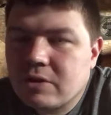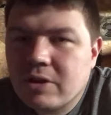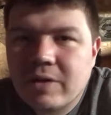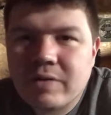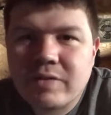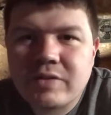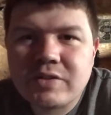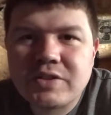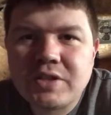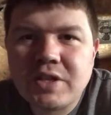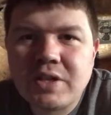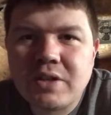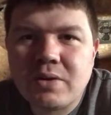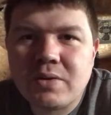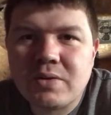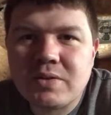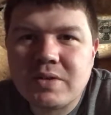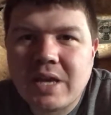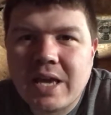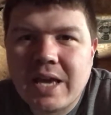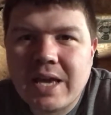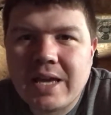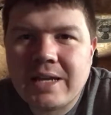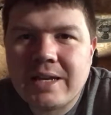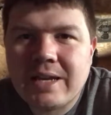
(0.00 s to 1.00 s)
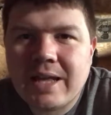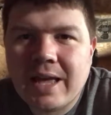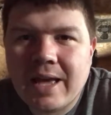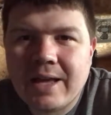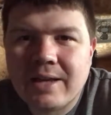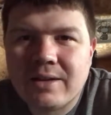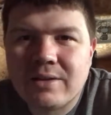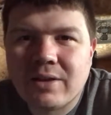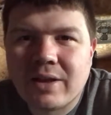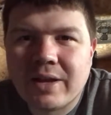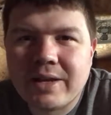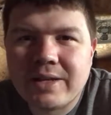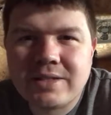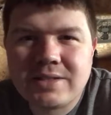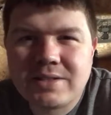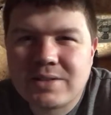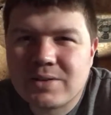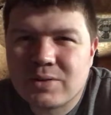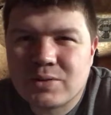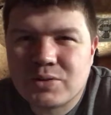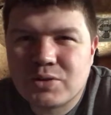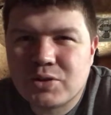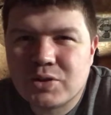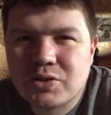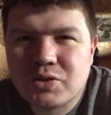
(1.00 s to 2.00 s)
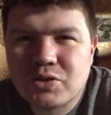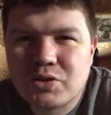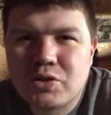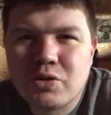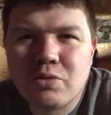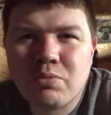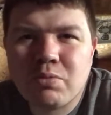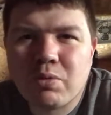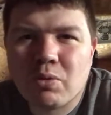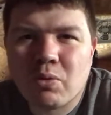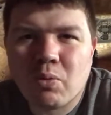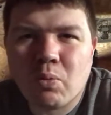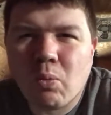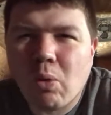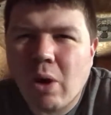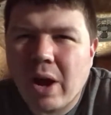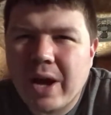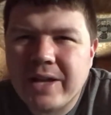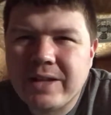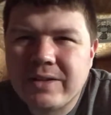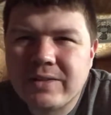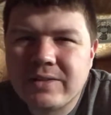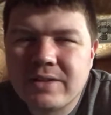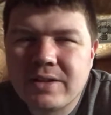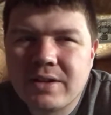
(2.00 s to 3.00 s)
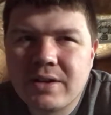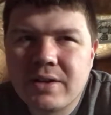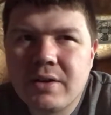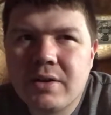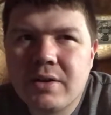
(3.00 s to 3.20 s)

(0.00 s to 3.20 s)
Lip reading: ever see those headlights and they're just super white?